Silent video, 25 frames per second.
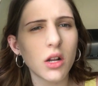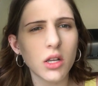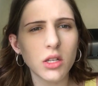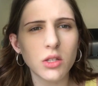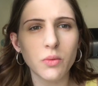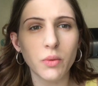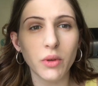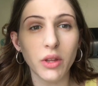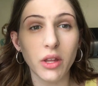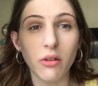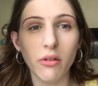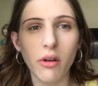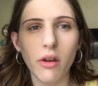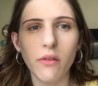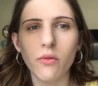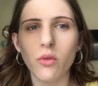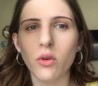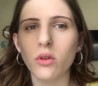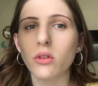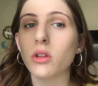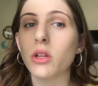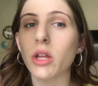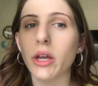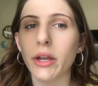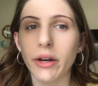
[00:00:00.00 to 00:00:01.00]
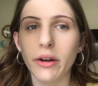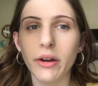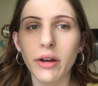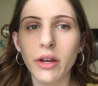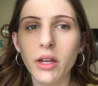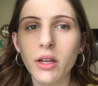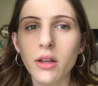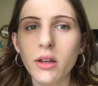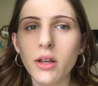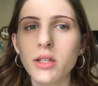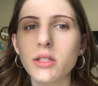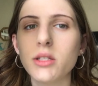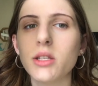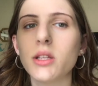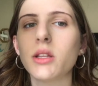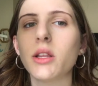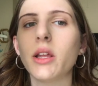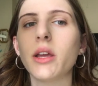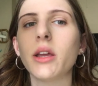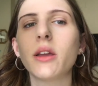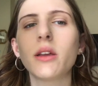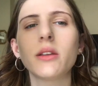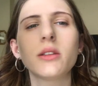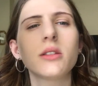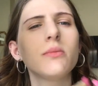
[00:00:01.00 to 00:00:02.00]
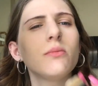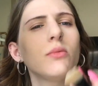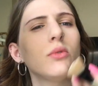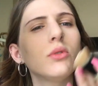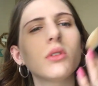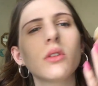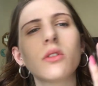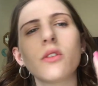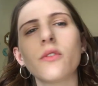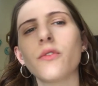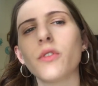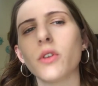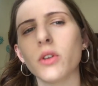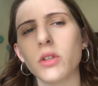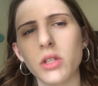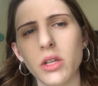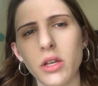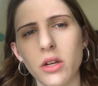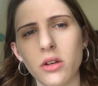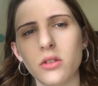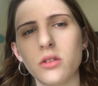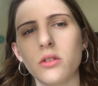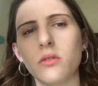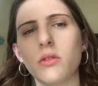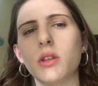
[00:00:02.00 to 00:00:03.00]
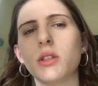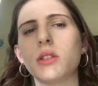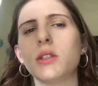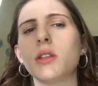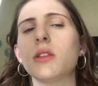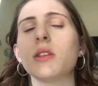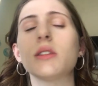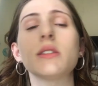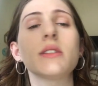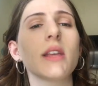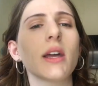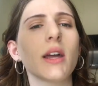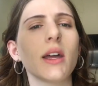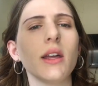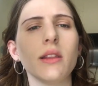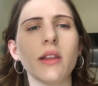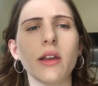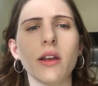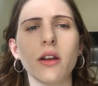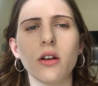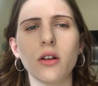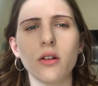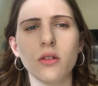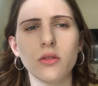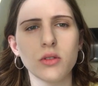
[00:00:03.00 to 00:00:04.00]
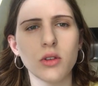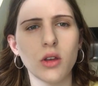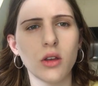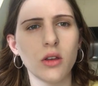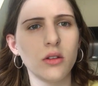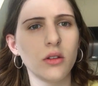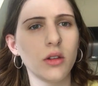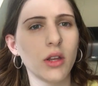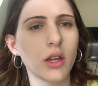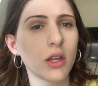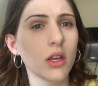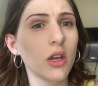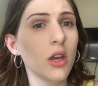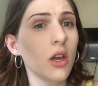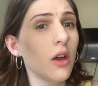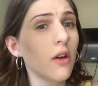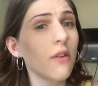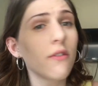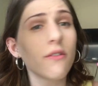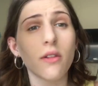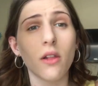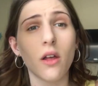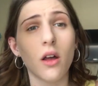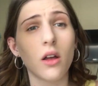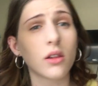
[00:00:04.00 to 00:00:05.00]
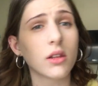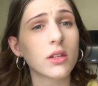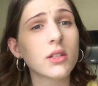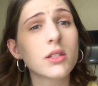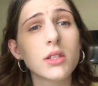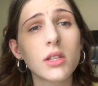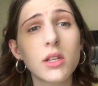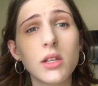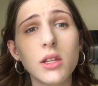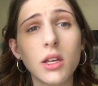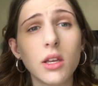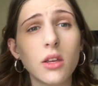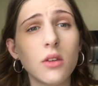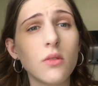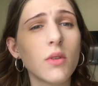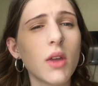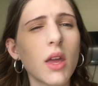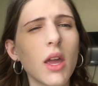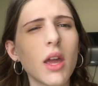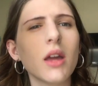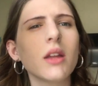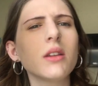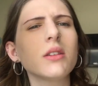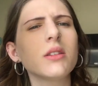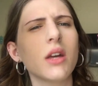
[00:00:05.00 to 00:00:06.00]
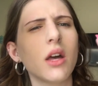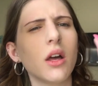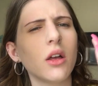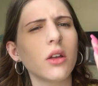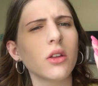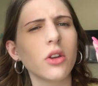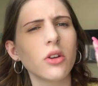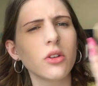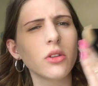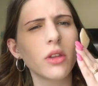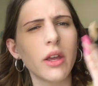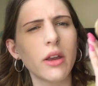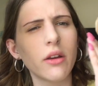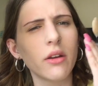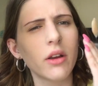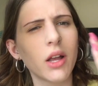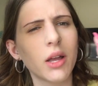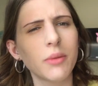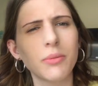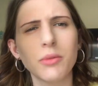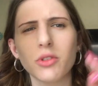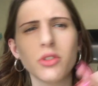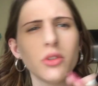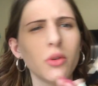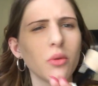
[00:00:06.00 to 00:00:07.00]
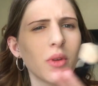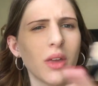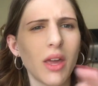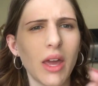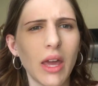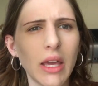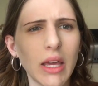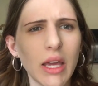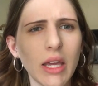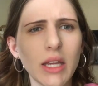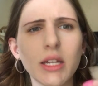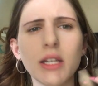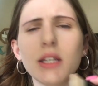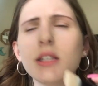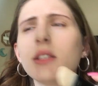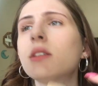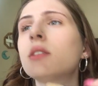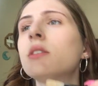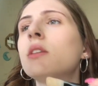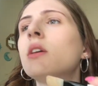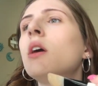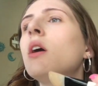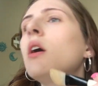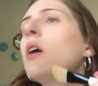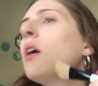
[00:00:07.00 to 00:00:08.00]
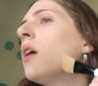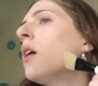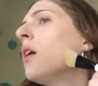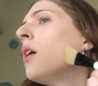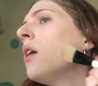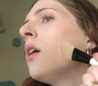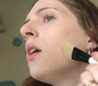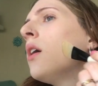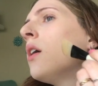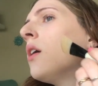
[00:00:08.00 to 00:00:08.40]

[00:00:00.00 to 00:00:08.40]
the Clarisonic is really great for, layering, because it like smooths out the first layer, so honestly the second layer goes on like flawlessly, like you can't tell you're layering up, there's no cakiness.